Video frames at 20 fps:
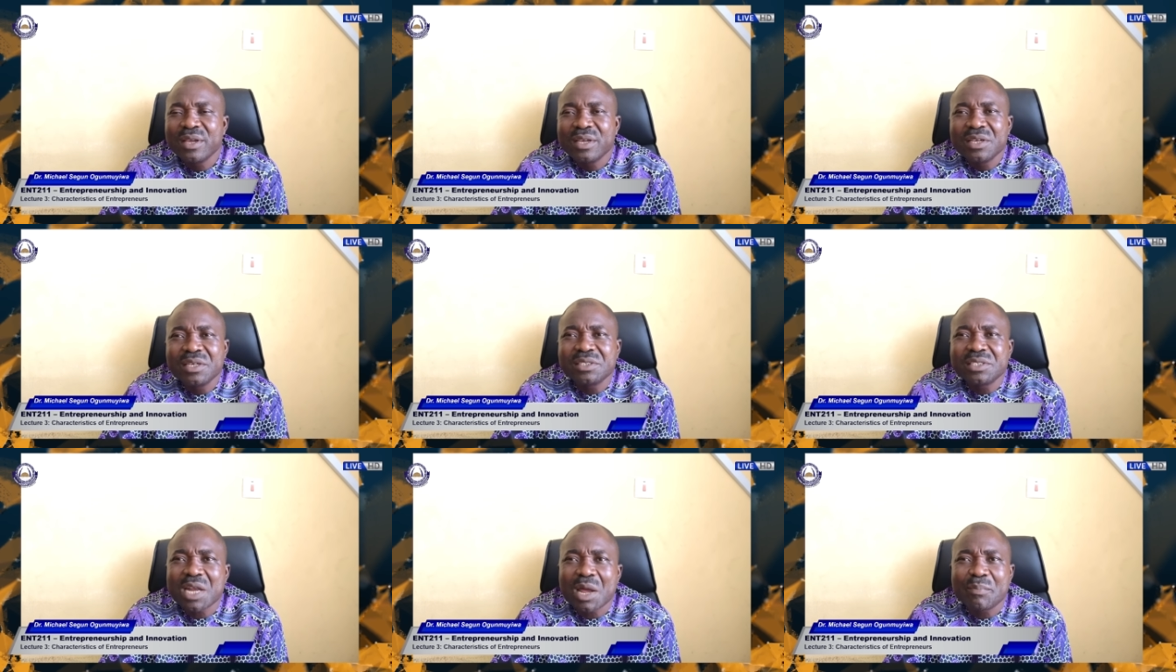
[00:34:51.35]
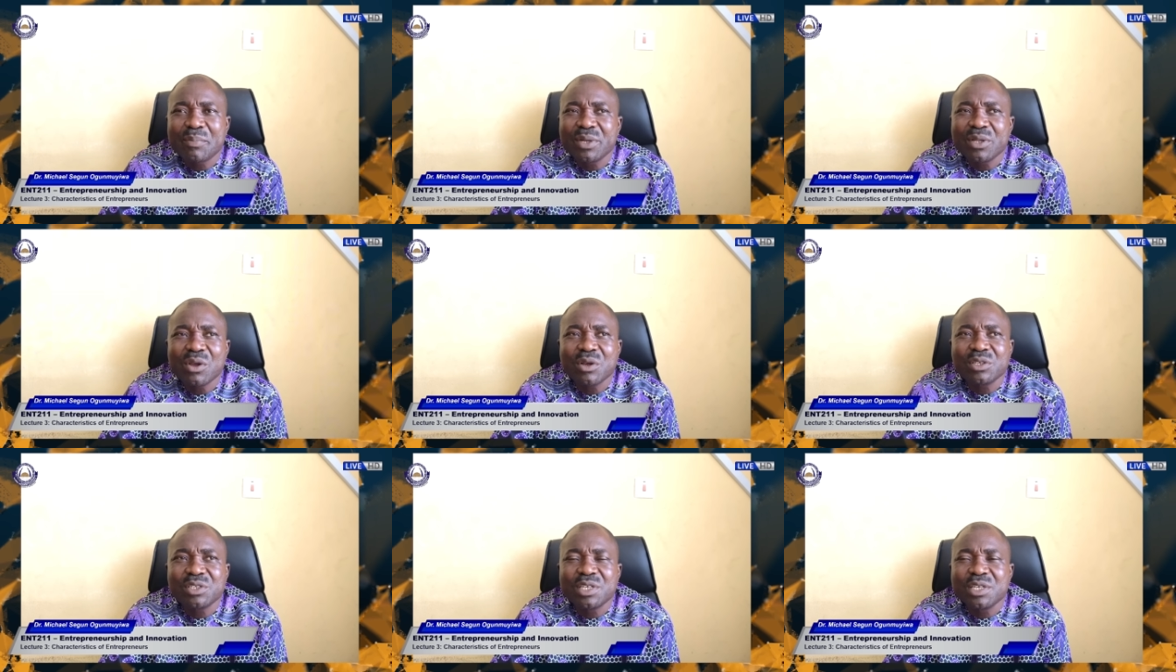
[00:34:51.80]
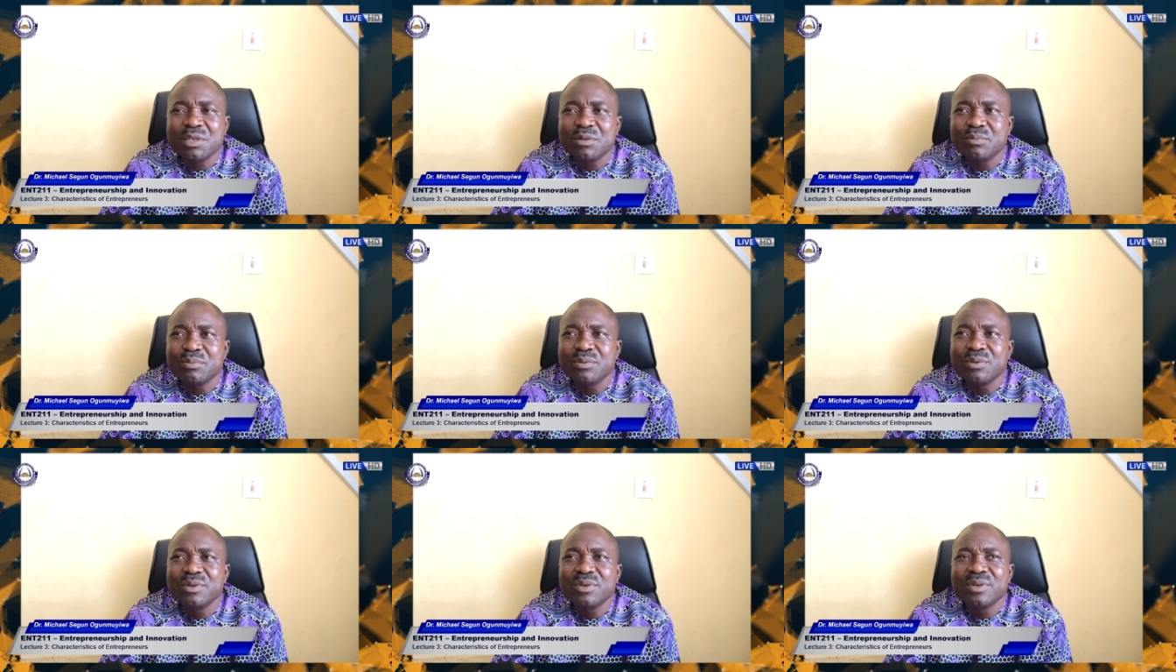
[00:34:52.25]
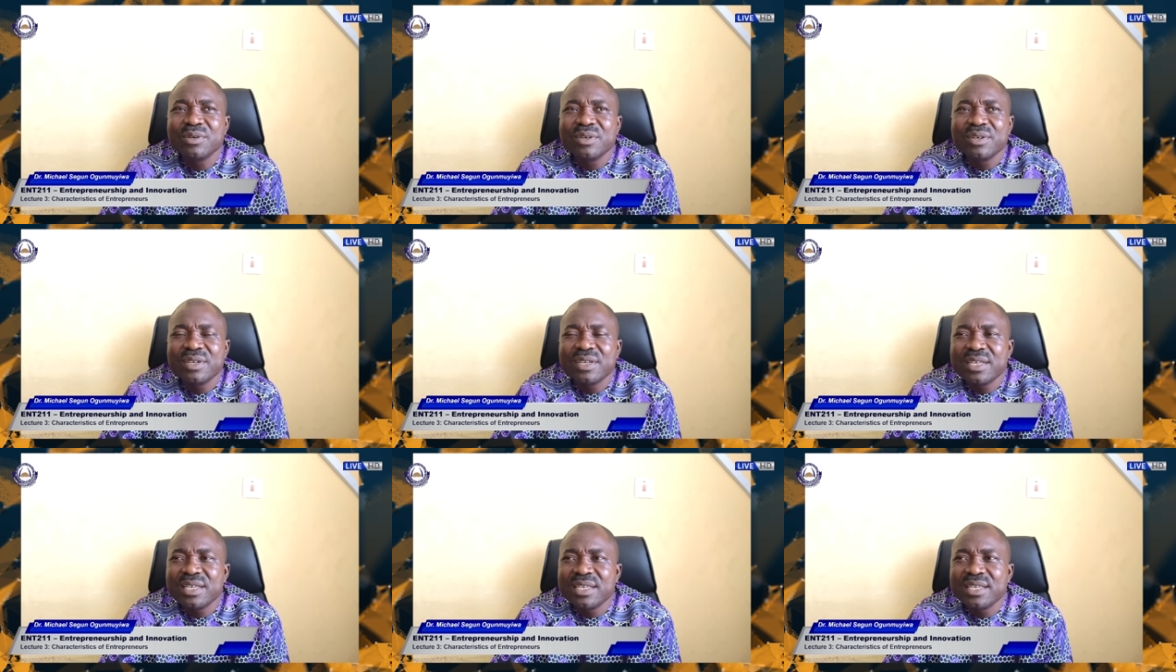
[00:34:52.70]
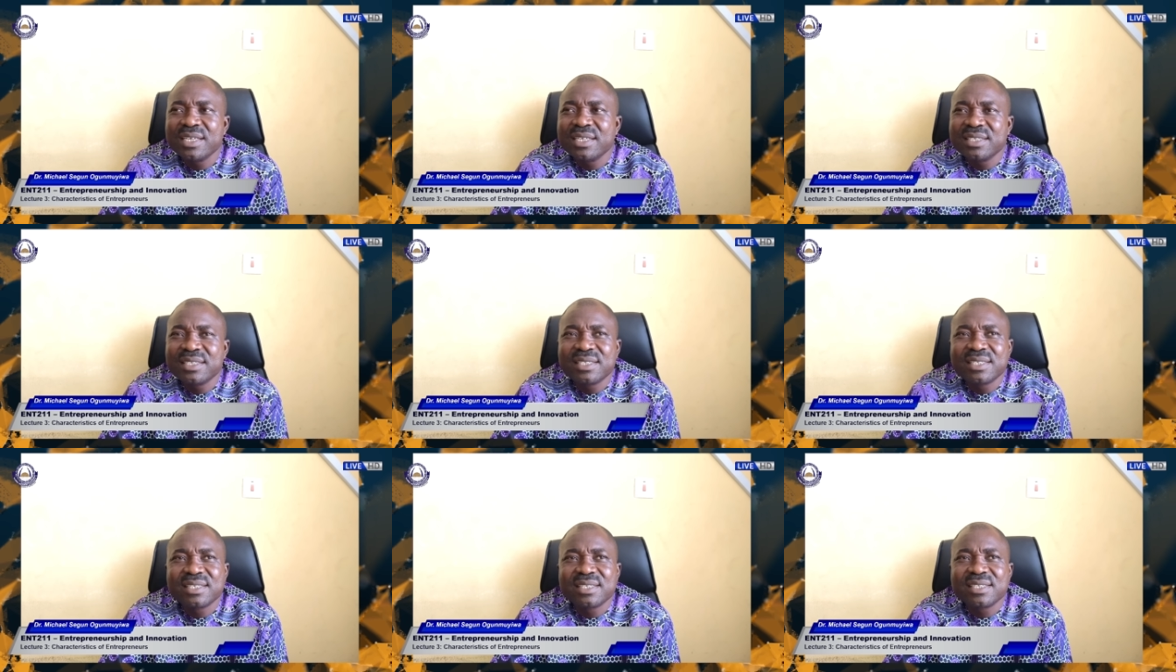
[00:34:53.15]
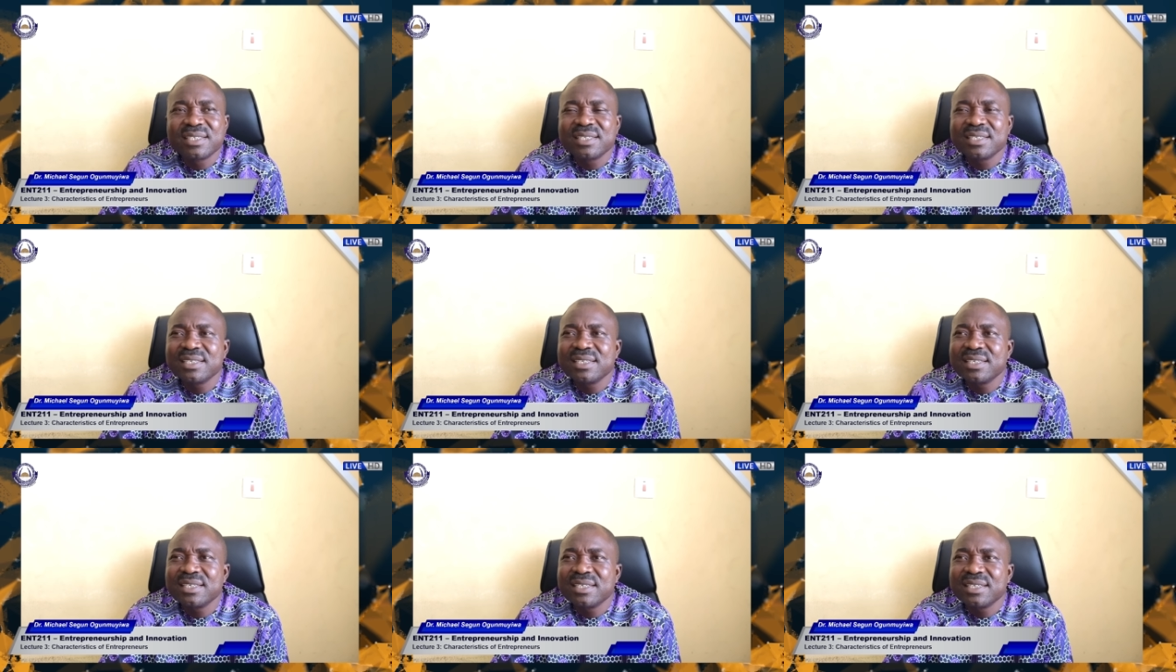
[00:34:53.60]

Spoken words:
Intrapreneurship is